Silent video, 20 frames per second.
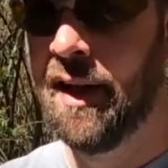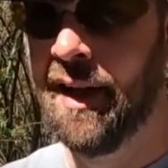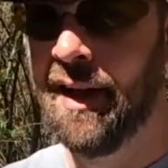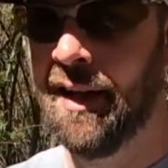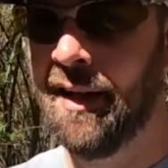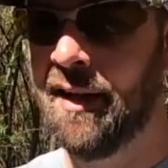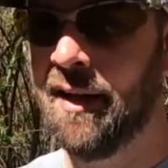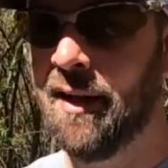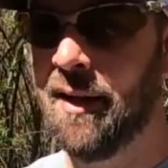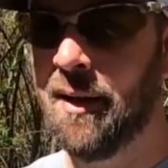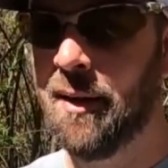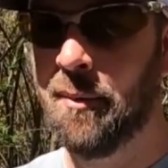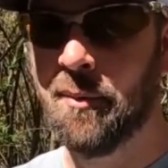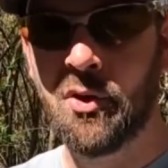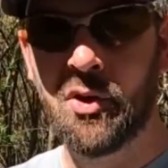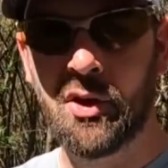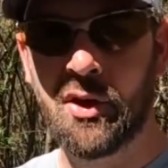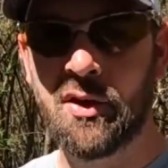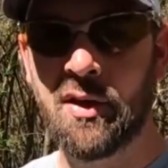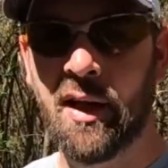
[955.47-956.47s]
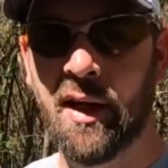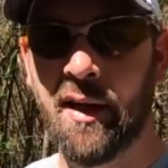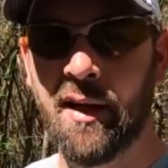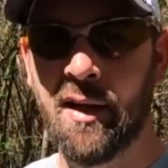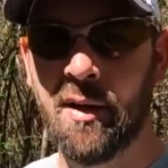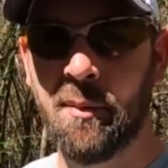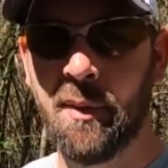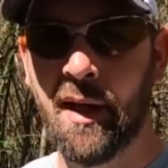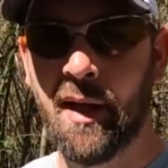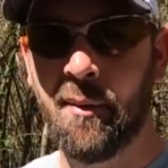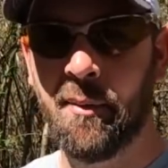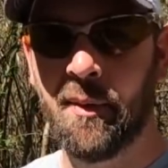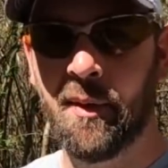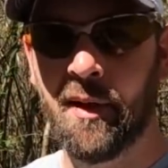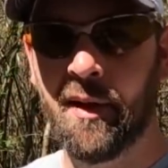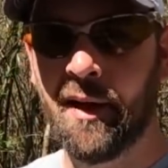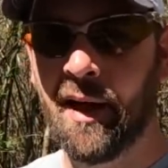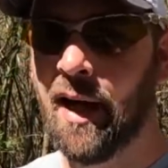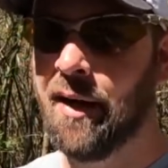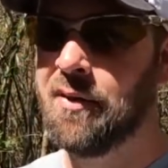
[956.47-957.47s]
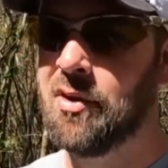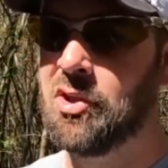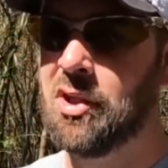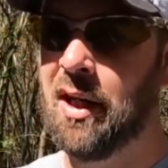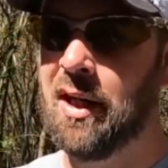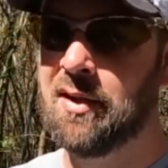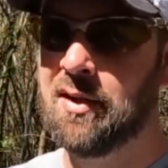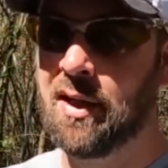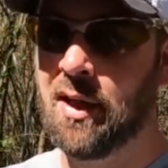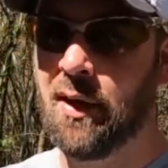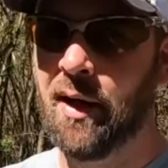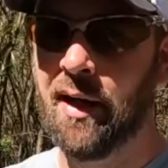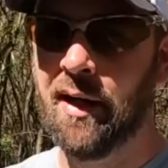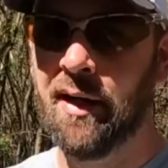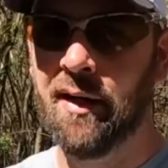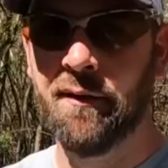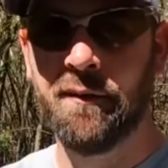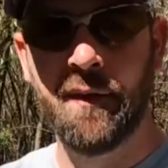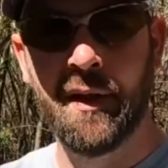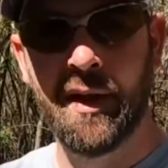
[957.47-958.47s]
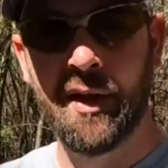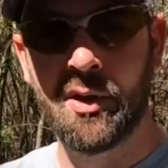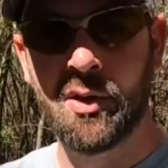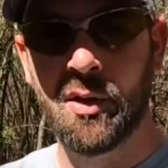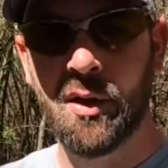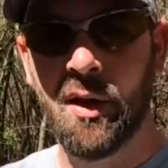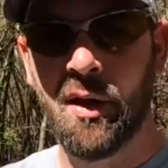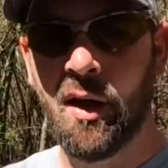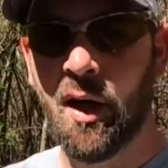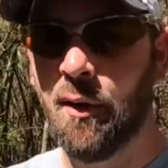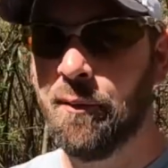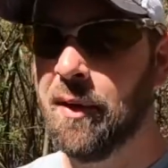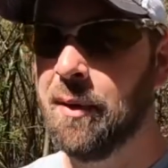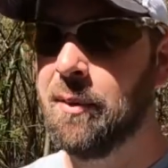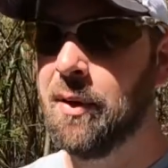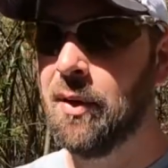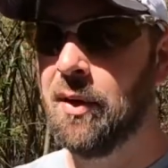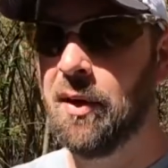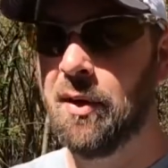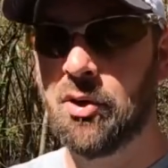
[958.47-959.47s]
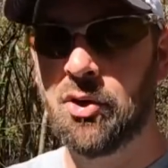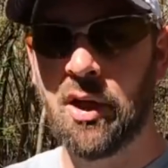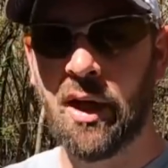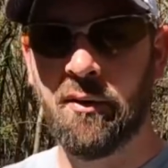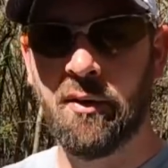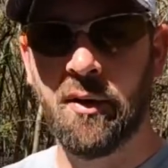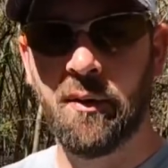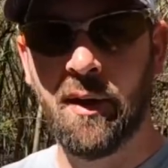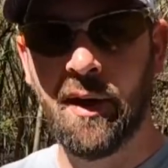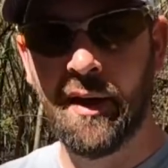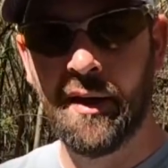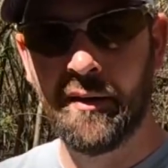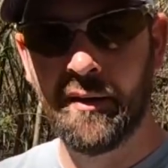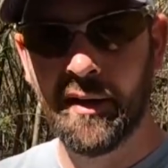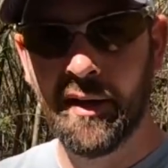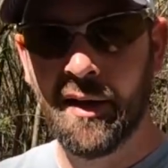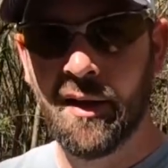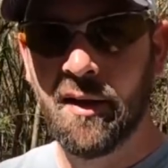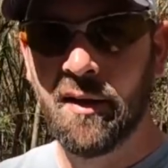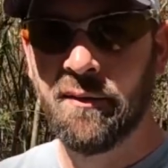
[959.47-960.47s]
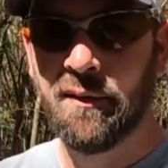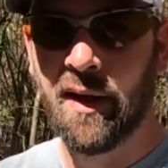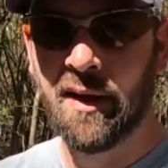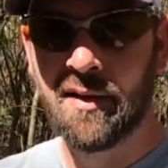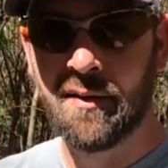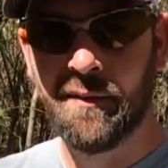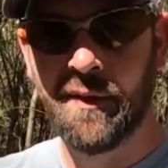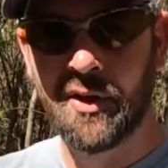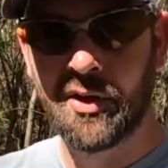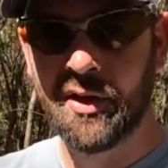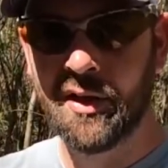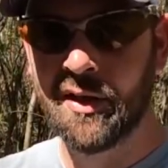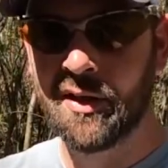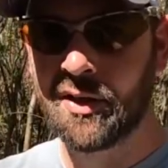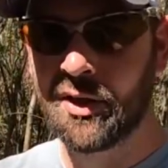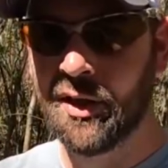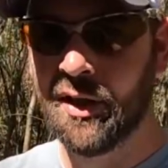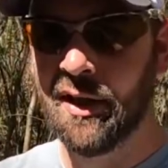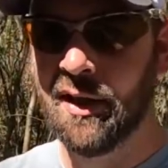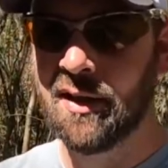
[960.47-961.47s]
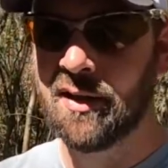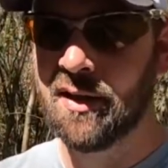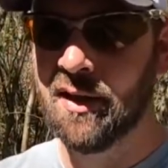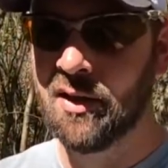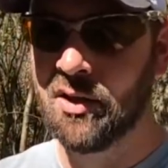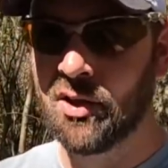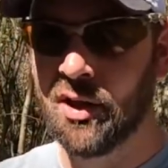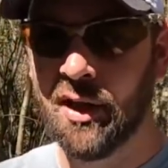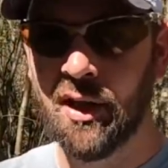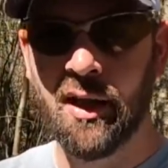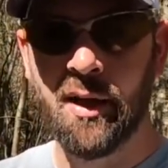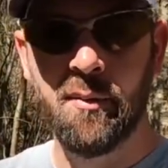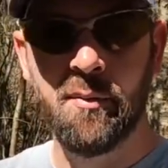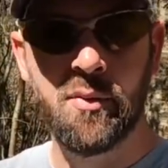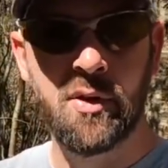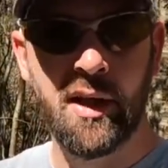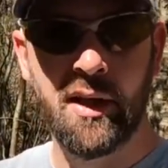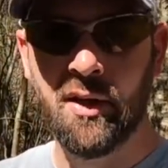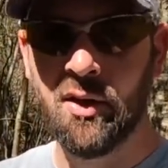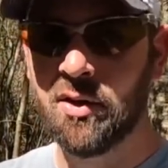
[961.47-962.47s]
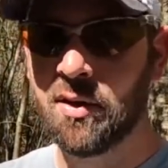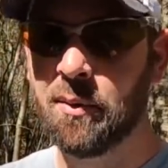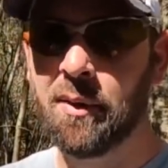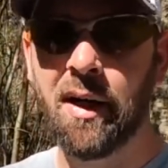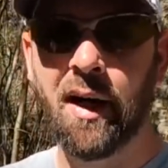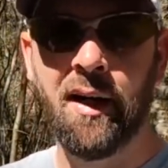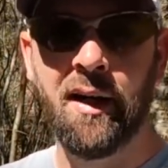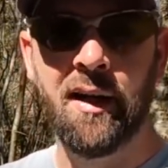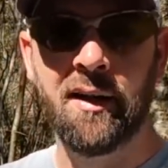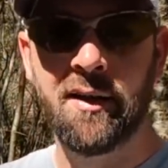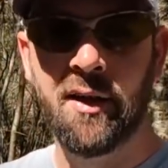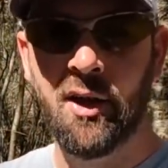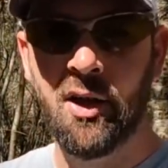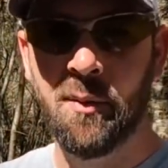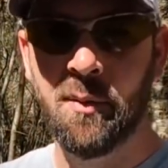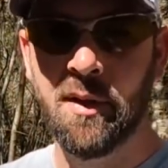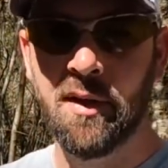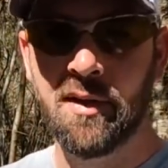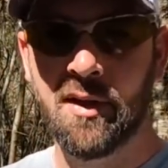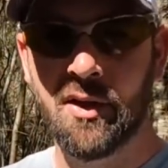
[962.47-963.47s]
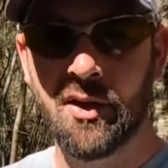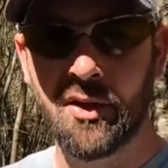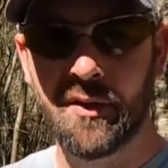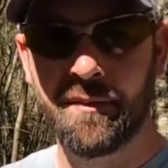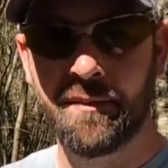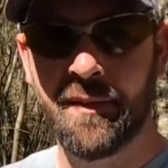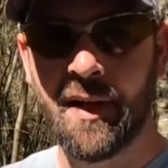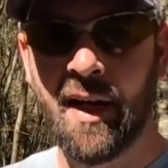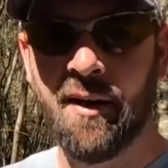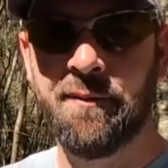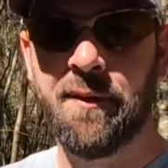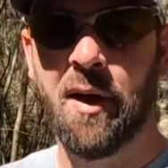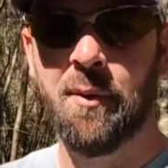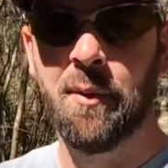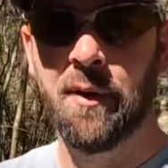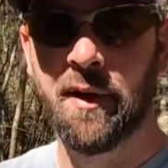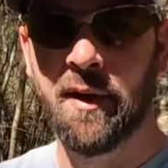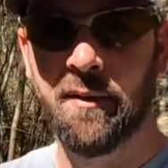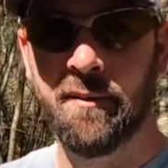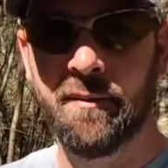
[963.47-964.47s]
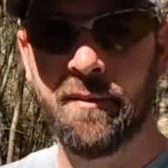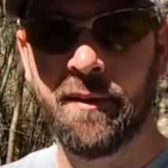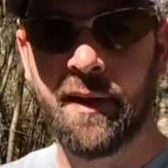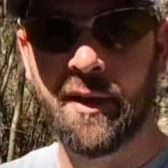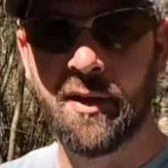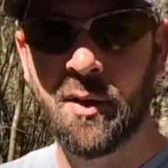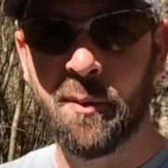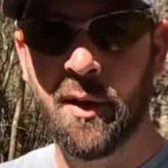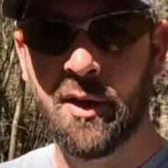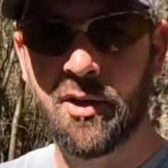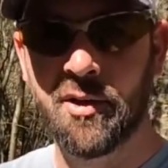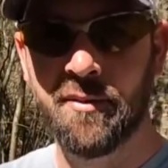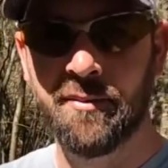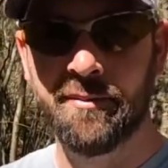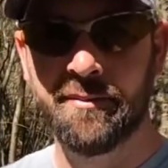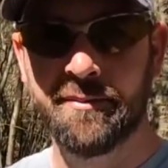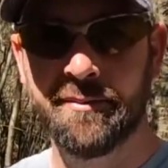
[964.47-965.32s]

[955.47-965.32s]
and I'm just excited to be able to have this chance to go out here and fish. Hopefully do a little traveling around, find some fish in these creeks and streams, and do some kayak tournaments and just have fun with it. Thanks so much.